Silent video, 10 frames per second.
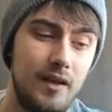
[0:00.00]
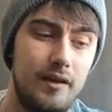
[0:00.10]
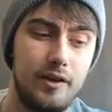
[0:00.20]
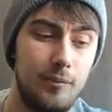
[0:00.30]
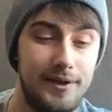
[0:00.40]

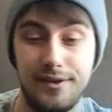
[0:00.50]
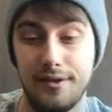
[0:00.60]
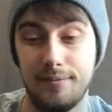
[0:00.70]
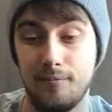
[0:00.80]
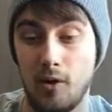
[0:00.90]
Uh, got back to
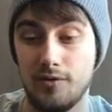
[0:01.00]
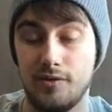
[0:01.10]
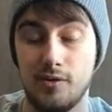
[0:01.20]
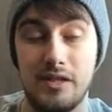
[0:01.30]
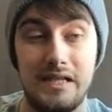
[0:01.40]
the
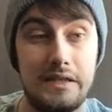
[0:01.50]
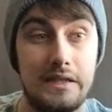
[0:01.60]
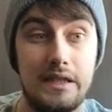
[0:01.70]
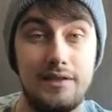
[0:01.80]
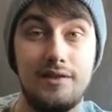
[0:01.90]
hostel,
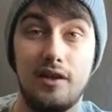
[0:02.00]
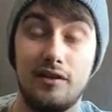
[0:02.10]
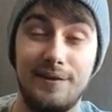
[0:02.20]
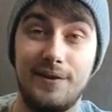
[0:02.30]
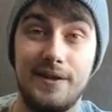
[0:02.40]

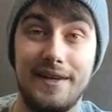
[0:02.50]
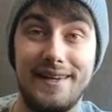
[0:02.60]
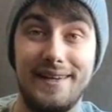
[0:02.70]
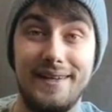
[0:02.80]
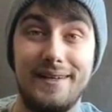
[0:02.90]
started looking
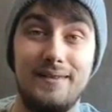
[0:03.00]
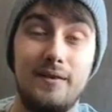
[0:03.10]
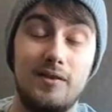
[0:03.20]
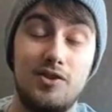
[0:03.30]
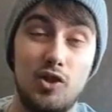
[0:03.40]
at
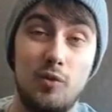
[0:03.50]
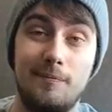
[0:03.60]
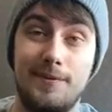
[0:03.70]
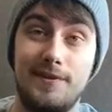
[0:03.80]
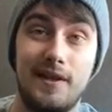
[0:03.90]

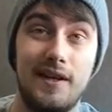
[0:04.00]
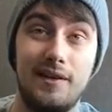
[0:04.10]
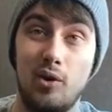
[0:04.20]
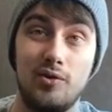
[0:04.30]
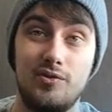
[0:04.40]
jobs
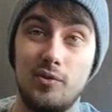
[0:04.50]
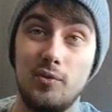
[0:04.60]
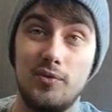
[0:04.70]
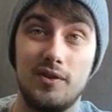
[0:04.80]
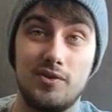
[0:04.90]
and
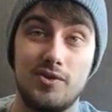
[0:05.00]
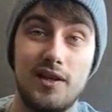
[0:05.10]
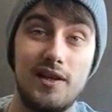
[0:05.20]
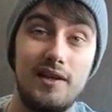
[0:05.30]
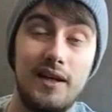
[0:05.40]
hostels in
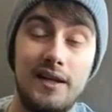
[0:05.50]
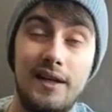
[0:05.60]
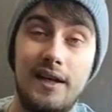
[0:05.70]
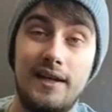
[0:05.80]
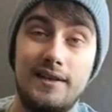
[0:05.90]
Australia,
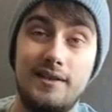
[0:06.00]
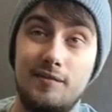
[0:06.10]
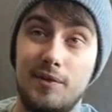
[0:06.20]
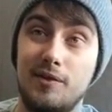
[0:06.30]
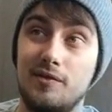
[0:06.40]

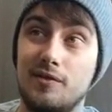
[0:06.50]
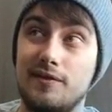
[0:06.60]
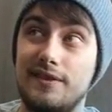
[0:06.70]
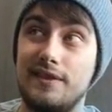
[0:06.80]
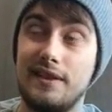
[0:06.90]
just because
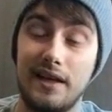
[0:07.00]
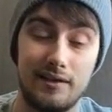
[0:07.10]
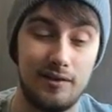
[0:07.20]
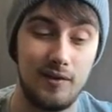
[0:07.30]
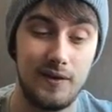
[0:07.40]
obviously
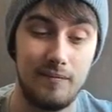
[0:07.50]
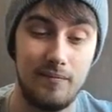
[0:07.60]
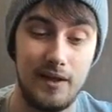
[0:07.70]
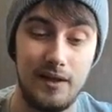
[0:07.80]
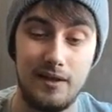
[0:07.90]
our
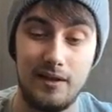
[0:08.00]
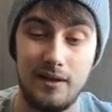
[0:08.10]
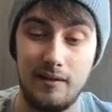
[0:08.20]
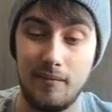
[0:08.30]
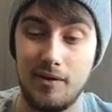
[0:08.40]
time in
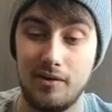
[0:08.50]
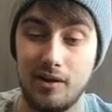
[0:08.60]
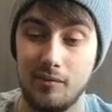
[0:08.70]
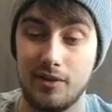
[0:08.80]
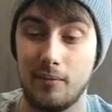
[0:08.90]

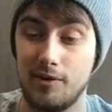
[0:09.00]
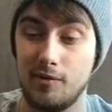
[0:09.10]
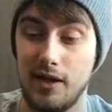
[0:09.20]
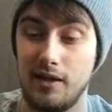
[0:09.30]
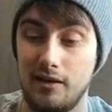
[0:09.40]
America was coming
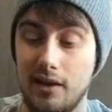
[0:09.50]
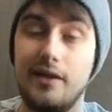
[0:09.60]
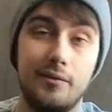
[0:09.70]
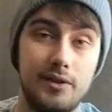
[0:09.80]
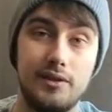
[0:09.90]
to an end
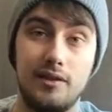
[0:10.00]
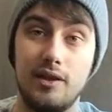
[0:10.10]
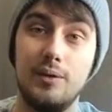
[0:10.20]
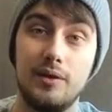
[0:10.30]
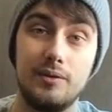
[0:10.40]
and I wanted to
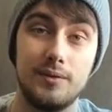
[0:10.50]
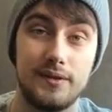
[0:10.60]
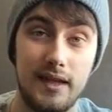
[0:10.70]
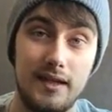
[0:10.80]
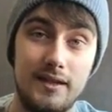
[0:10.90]
know where I was
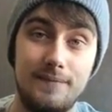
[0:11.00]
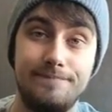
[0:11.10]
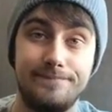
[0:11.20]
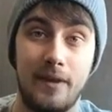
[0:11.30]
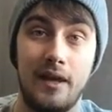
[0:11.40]
staying
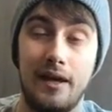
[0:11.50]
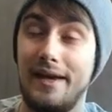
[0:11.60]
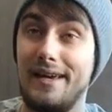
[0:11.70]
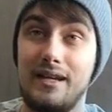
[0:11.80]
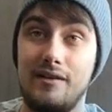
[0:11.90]

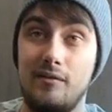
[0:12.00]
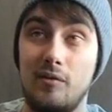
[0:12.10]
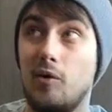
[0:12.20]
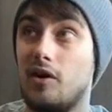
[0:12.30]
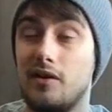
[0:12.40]
and
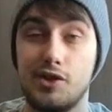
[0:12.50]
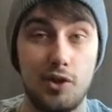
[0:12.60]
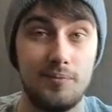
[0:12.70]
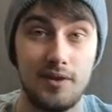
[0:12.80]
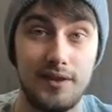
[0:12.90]
what kind of
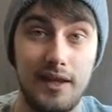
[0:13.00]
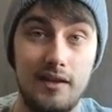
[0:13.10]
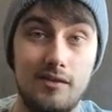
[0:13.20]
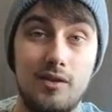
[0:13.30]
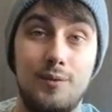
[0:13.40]
jobs I could get
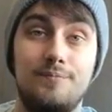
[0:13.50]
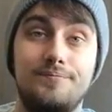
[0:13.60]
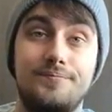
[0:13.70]
into.